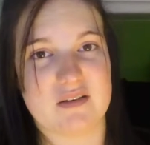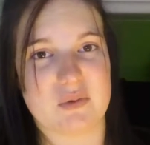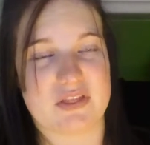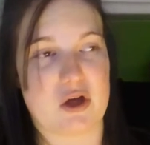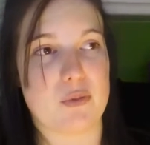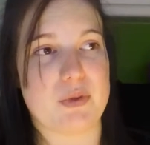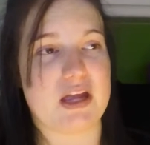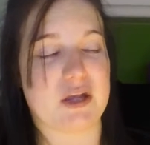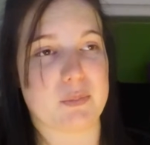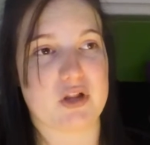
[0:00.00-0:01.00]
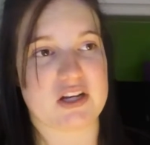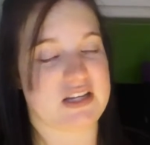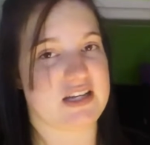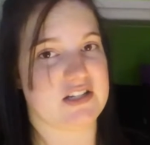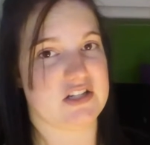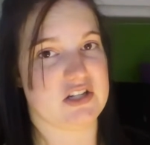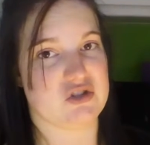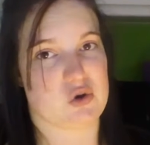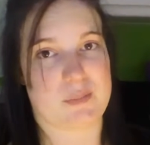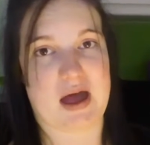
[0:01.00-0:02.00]
without being plugged into
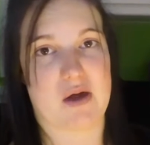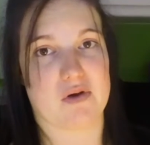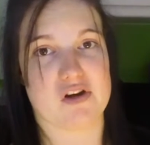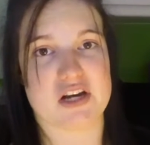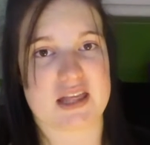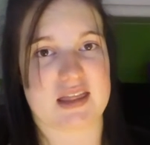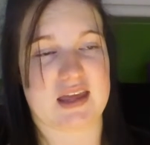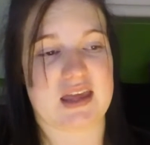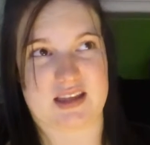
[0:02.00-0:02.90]
shore power or anything,